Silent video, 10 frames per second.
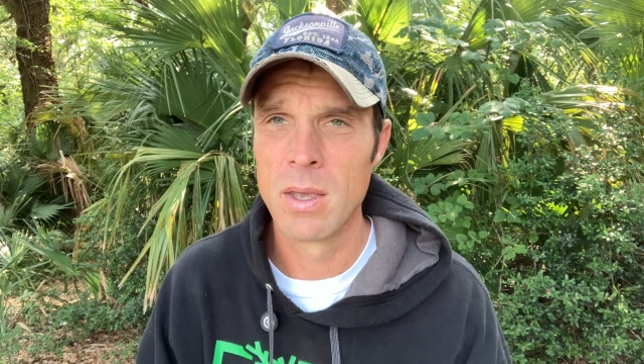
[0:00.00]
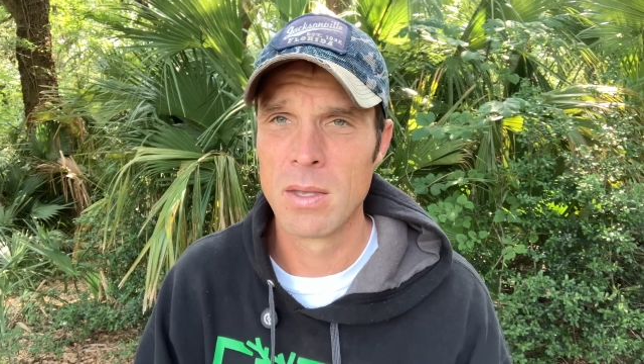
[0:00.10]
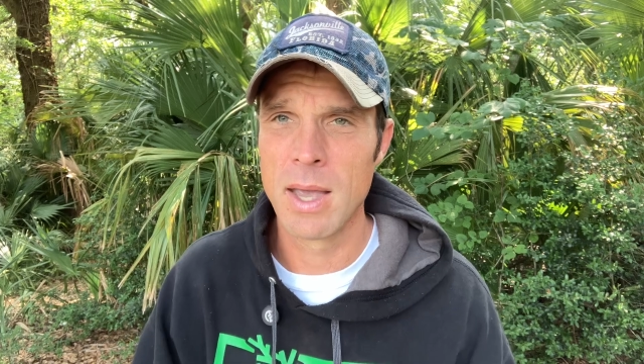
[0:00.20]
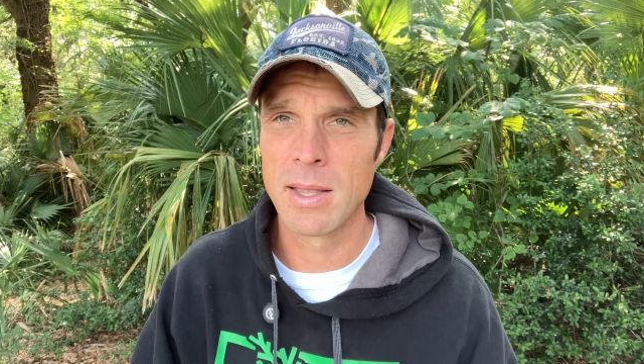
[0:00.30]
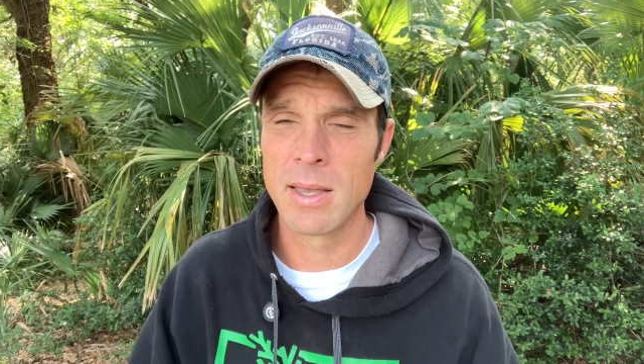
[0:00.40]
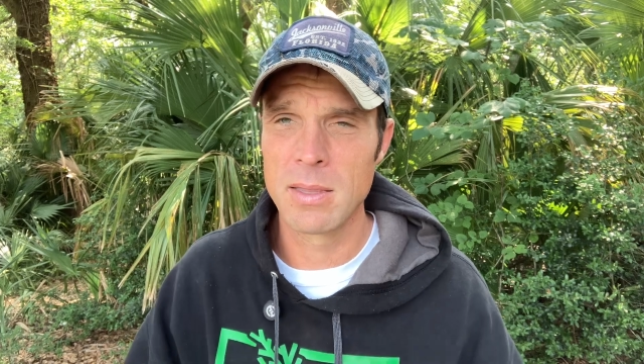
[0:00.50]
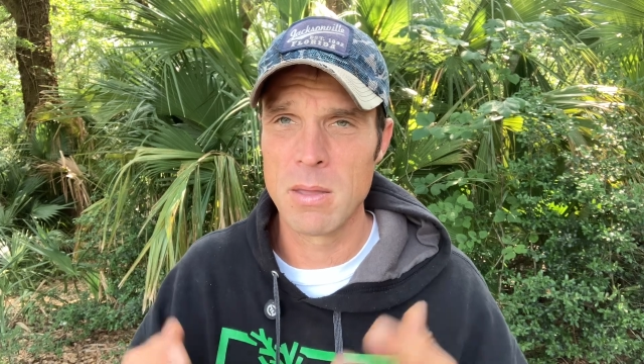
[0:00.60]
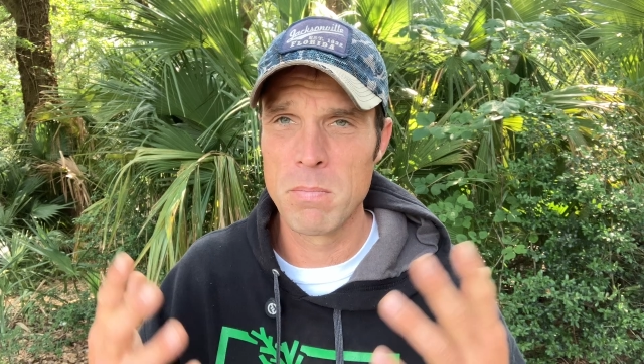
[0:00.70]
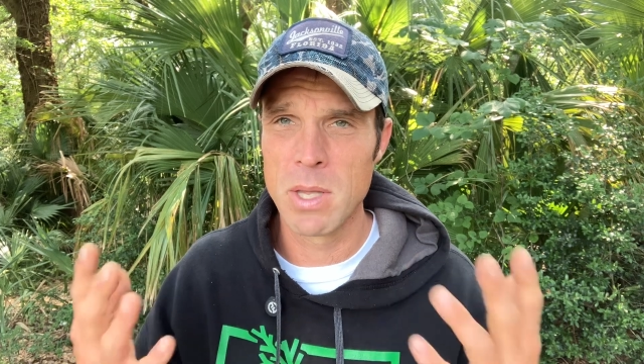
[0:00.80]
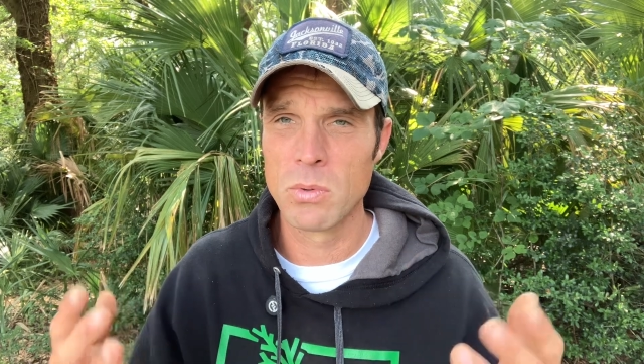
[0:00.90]
You got to get the
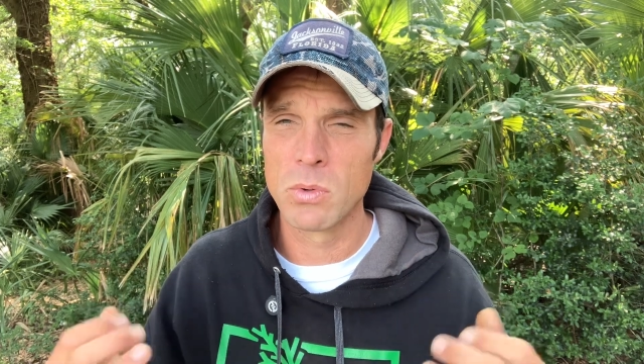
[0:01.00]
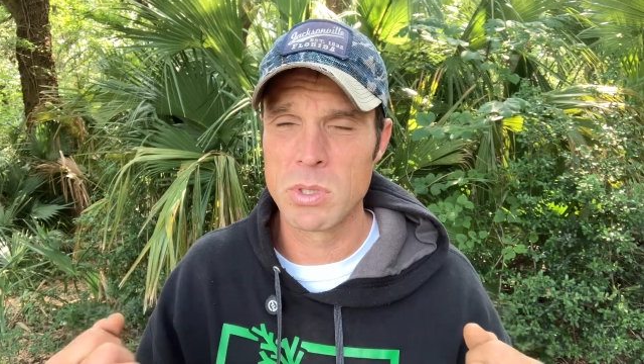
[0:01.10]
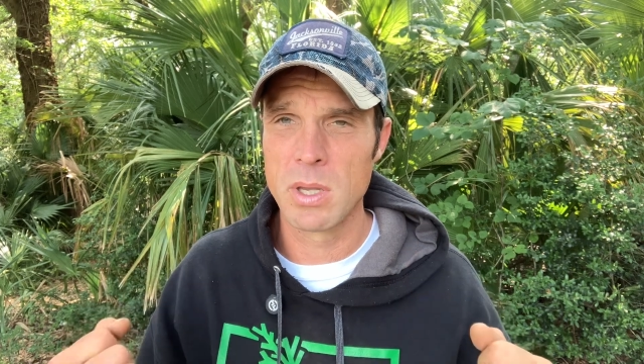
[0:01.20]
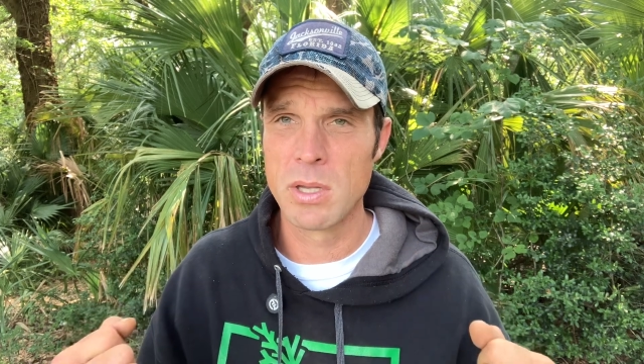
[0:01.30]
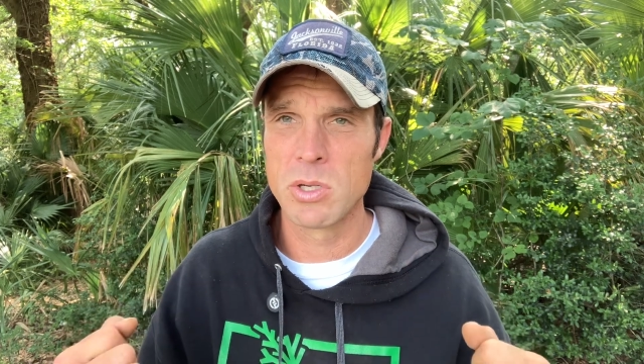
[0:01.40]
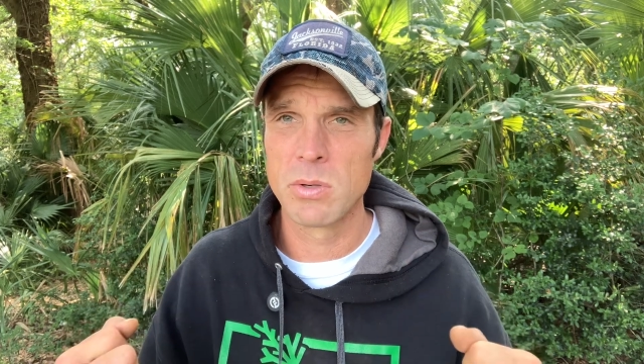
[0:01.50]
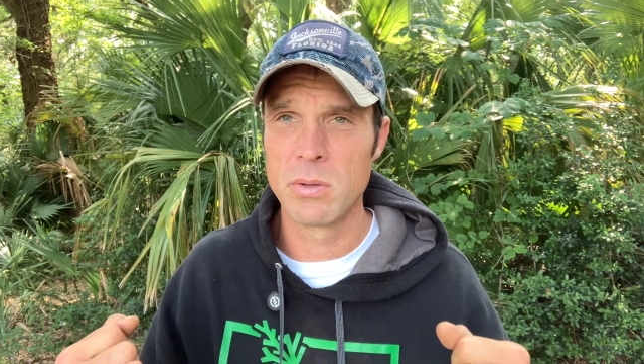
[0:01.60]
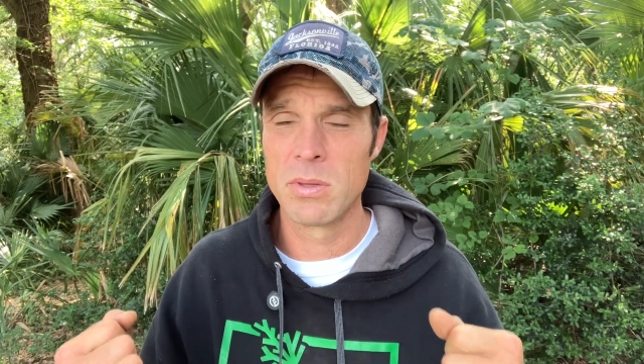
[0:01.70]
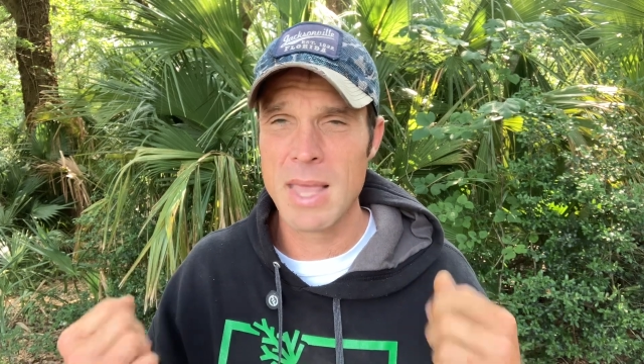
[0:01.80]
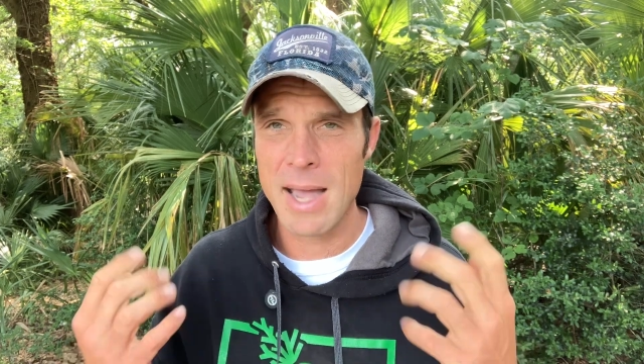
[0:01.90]
minerals to get your
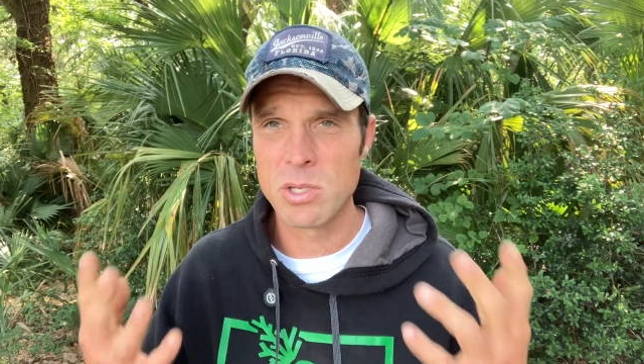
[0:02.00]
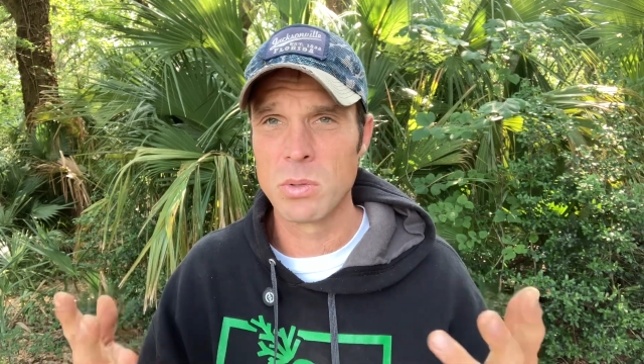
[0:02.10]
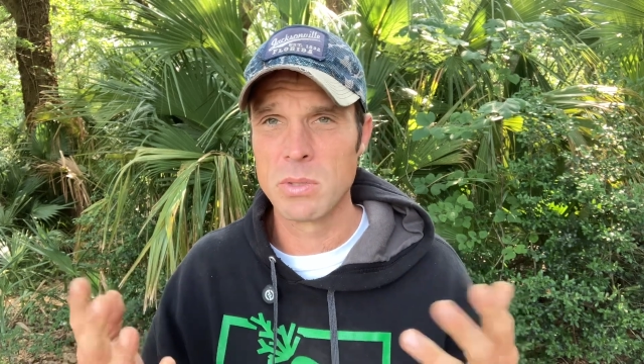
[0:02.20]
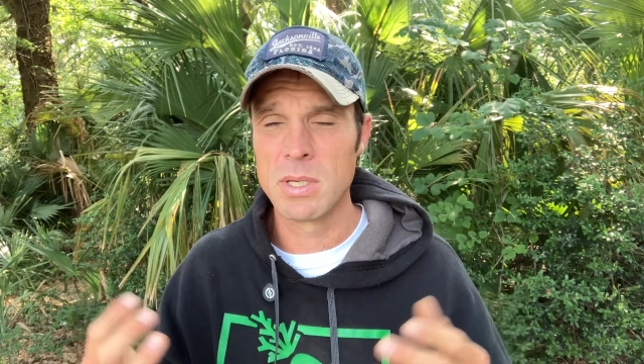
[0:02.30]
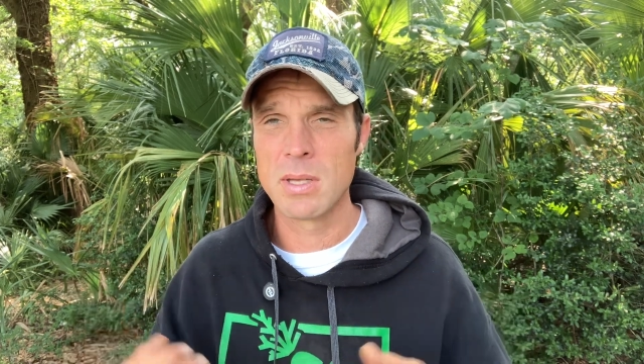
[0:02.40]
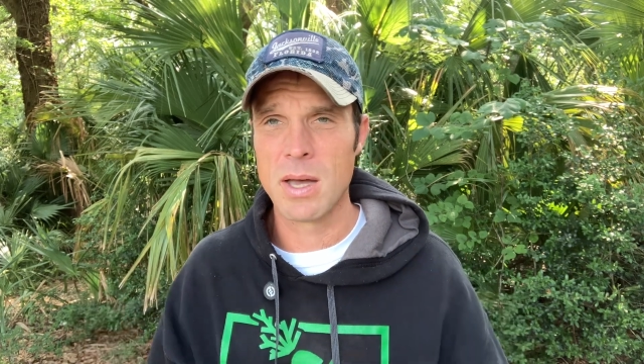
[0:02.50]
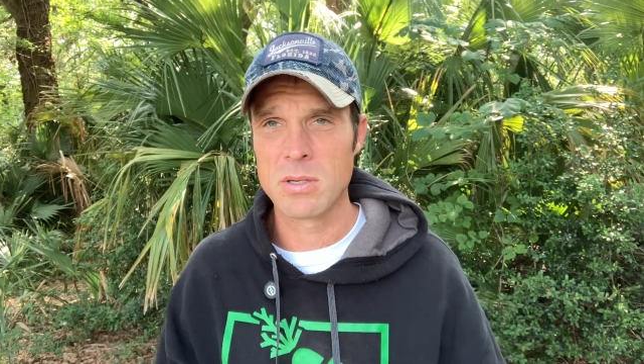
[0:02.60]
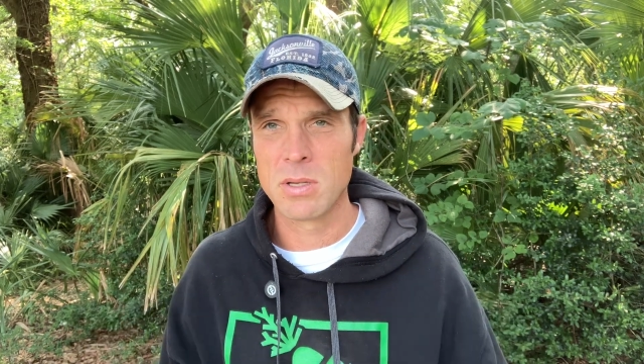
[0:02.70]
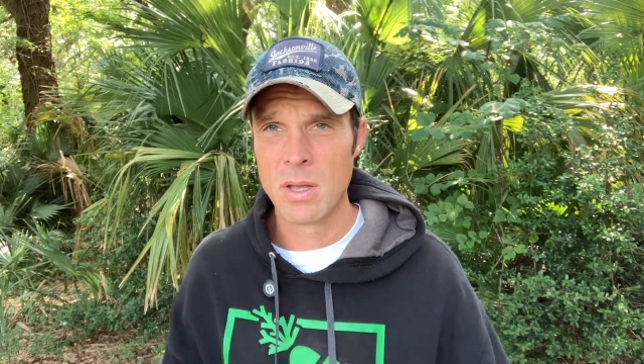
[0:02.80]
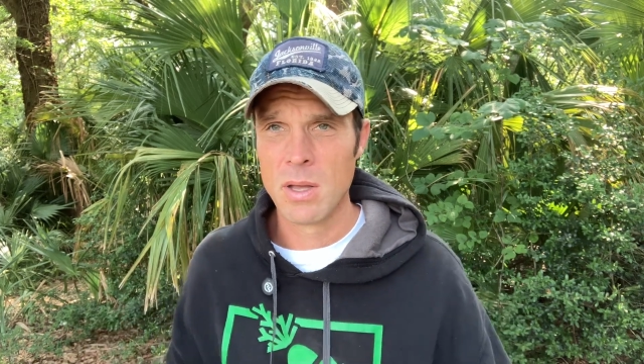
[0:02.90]
natural detox